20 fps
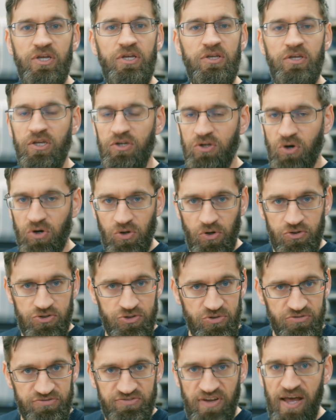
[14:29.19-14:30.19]
You don't go
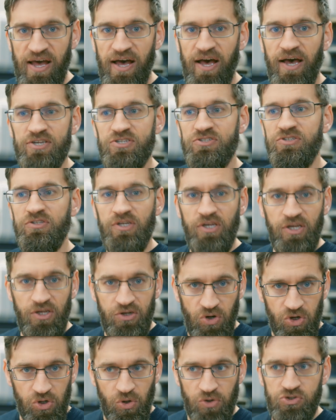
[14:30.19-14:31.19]
too fast. You
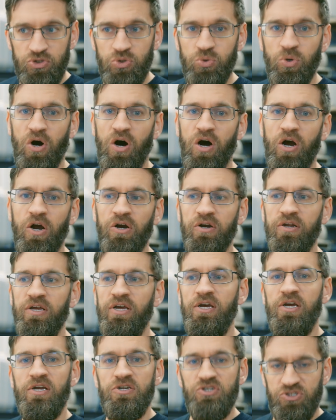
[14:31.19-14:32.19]
don't go too hard.
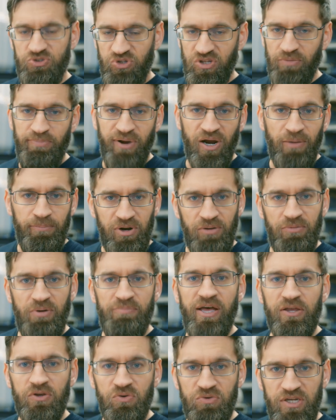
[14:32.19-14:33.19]
Just do the bare minimum
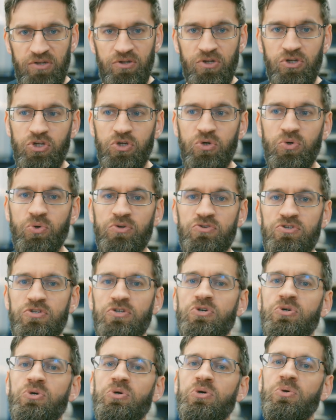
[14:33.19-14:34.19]
that you need to do
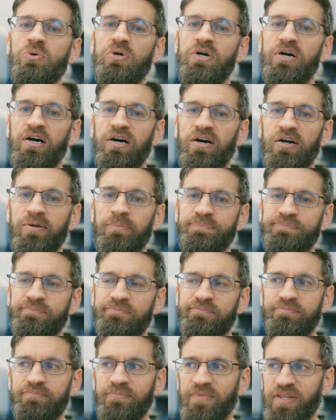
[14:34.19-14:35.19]
to
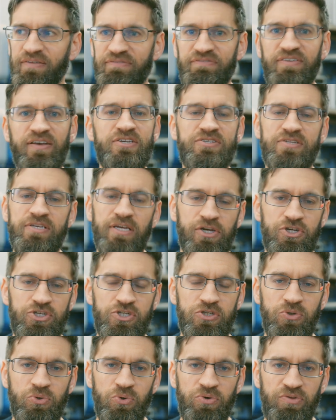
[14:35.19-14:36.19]
fix the
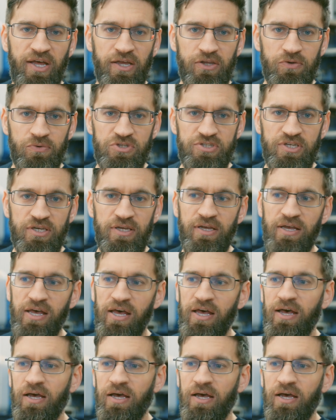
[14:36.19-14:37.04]
issue that you see.